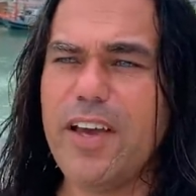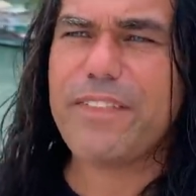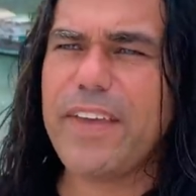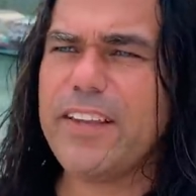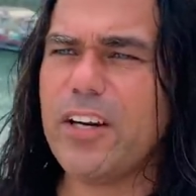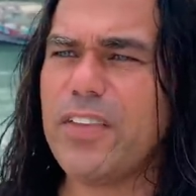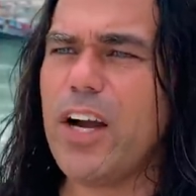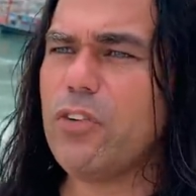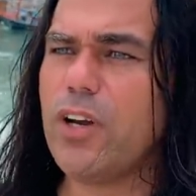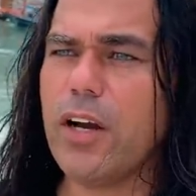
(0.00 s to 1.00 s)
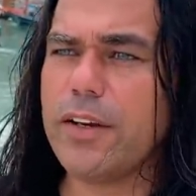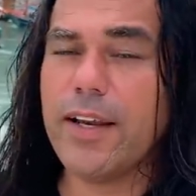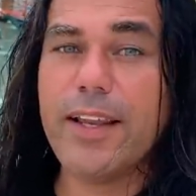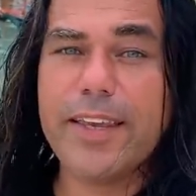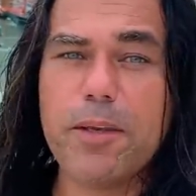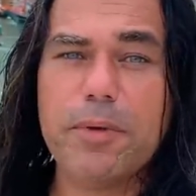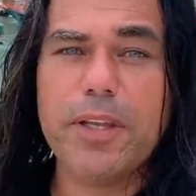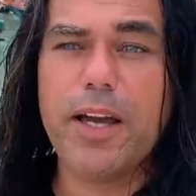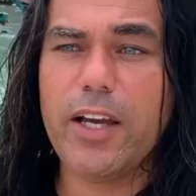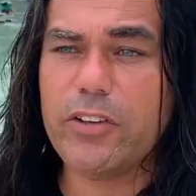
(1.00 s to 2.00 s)
I think they are now targeting Nicki
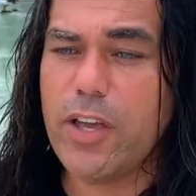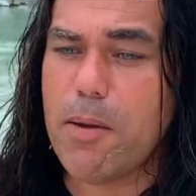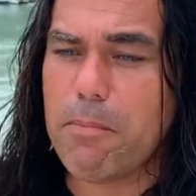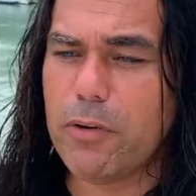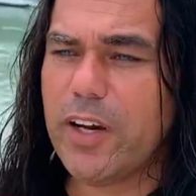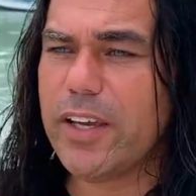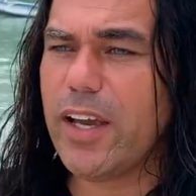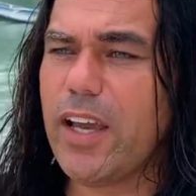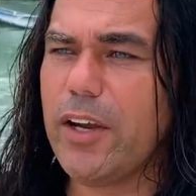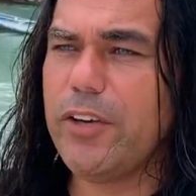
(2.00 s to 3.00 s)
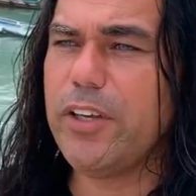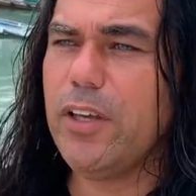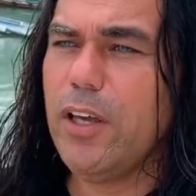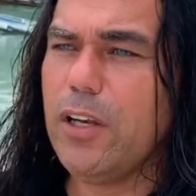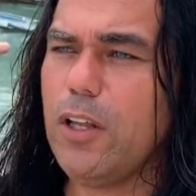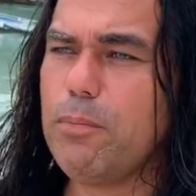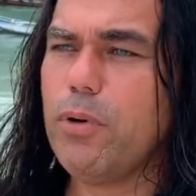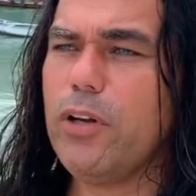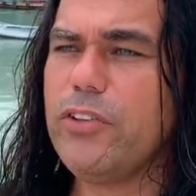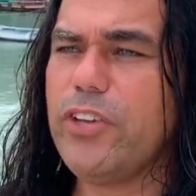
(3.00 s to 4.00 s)
Minaj, Mariah Carey,
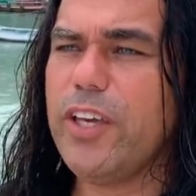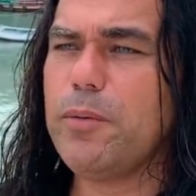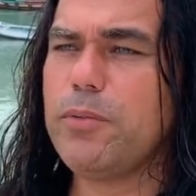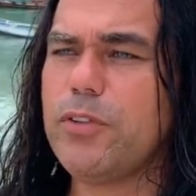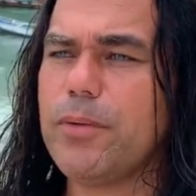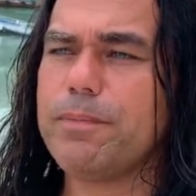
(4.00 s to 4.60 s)
LeBron James,